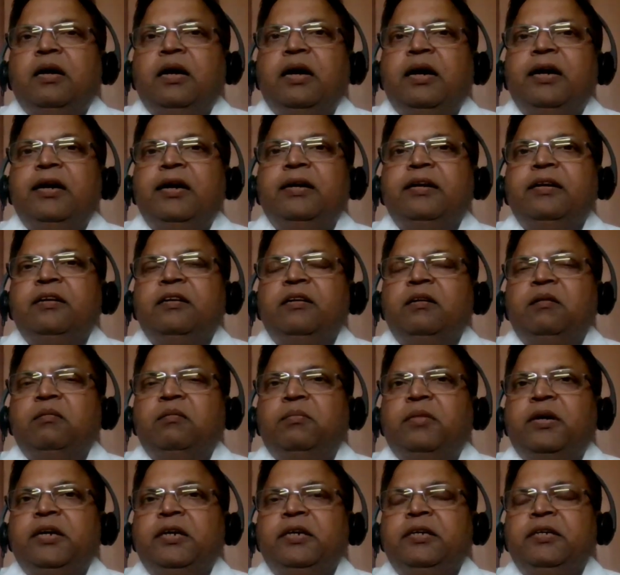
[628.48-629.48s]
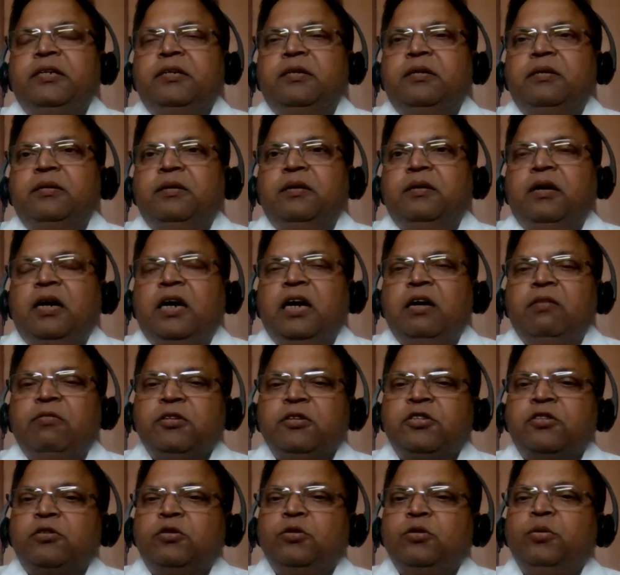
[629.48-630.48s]
and I
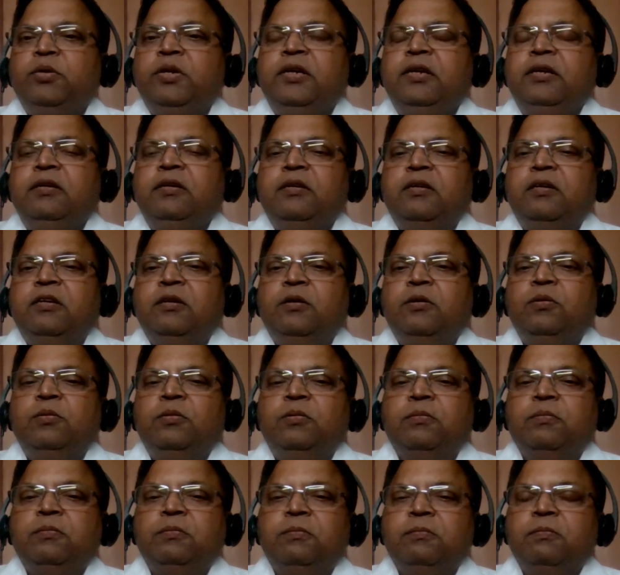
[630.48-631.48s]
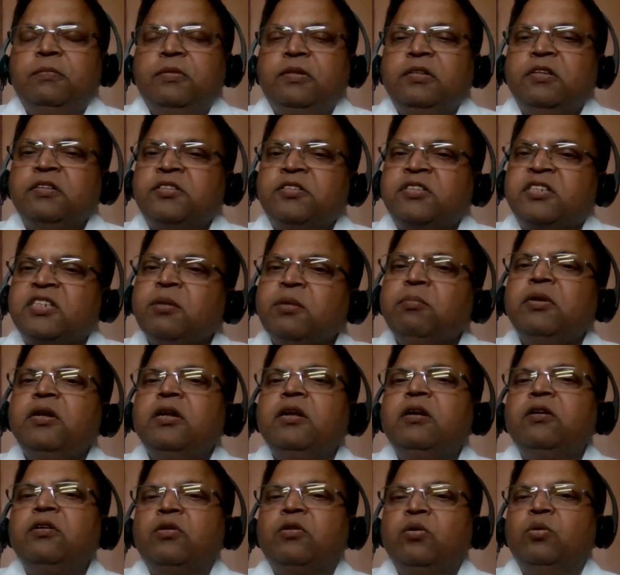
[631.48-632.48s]
was doing, a
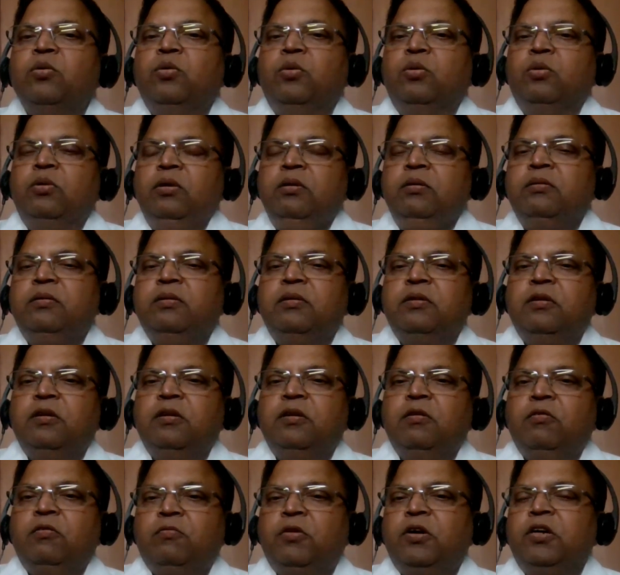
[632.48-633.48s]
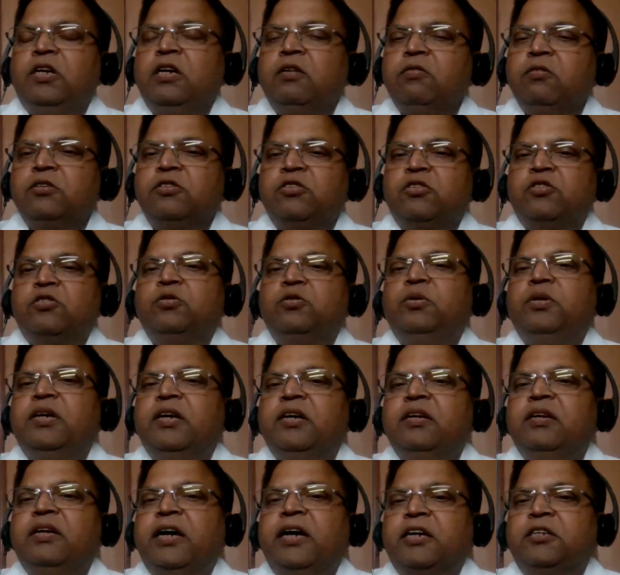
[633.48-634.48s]
similar role what I was
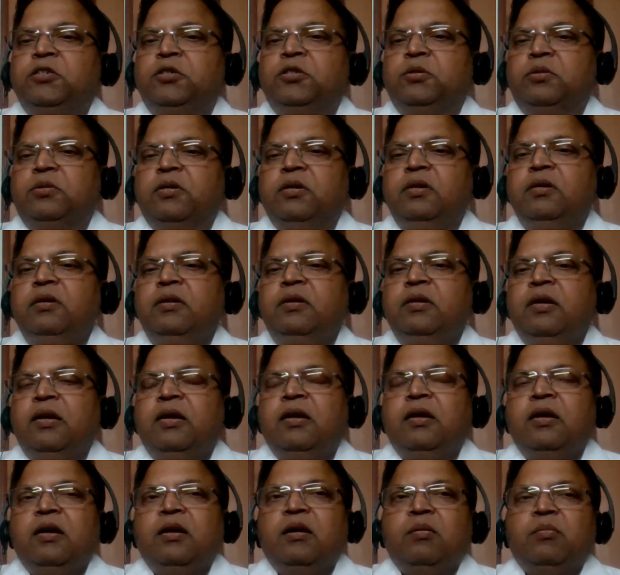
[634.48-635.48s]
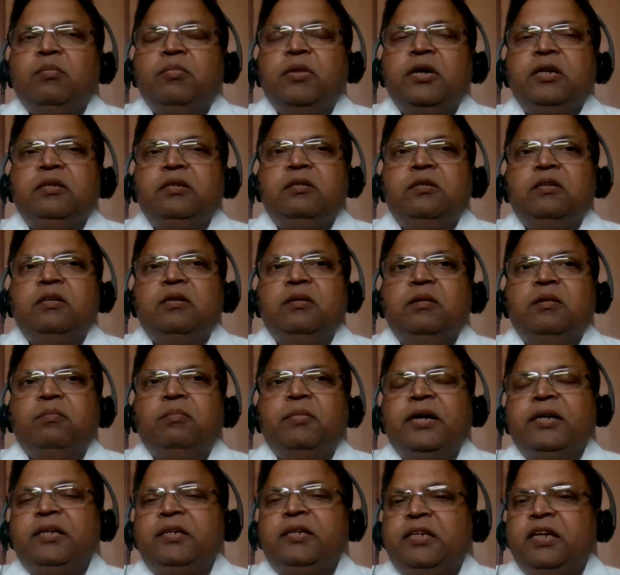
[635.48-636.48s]
doing in actual, but
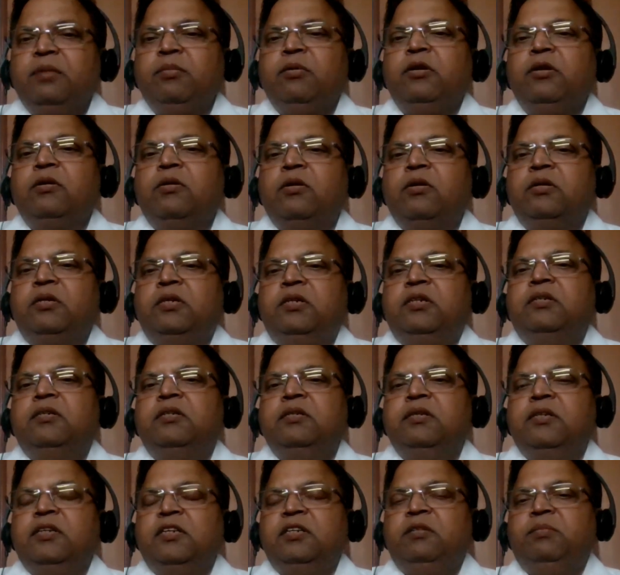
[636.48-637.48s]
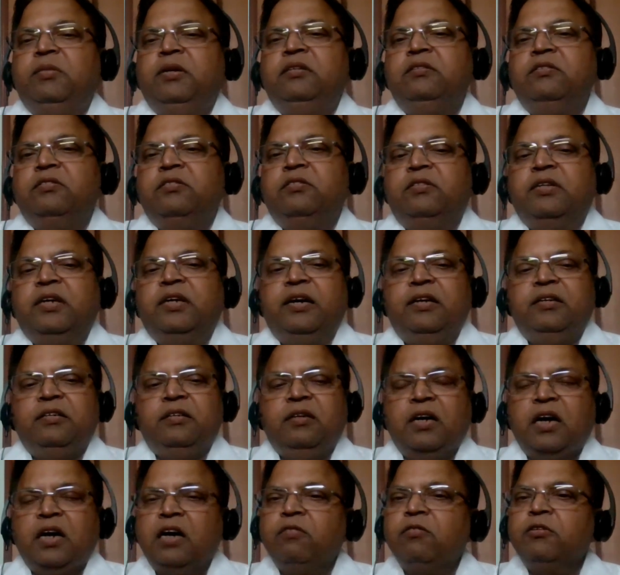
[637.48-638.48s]
my table got turned. It means that
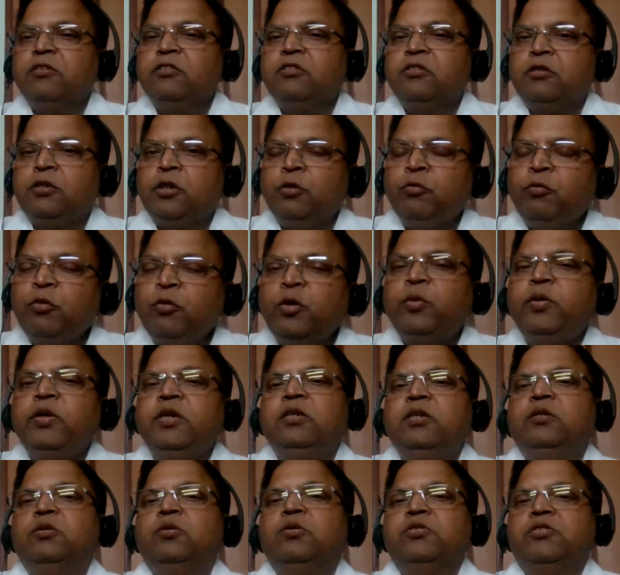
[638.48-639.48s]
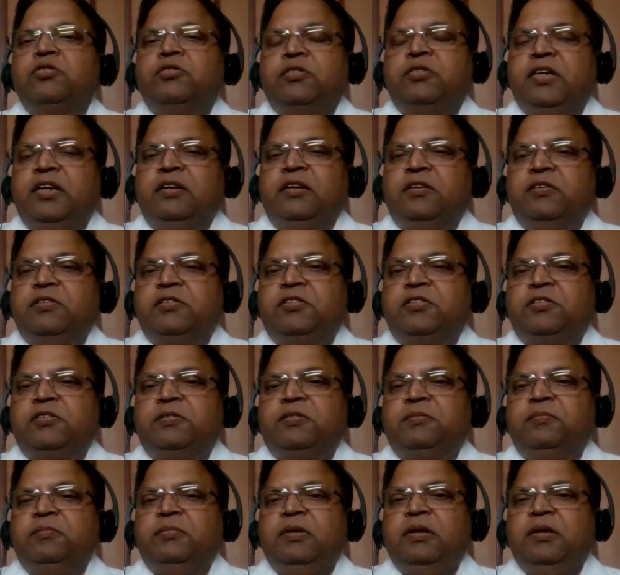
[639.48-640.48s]
I was reviewing those things.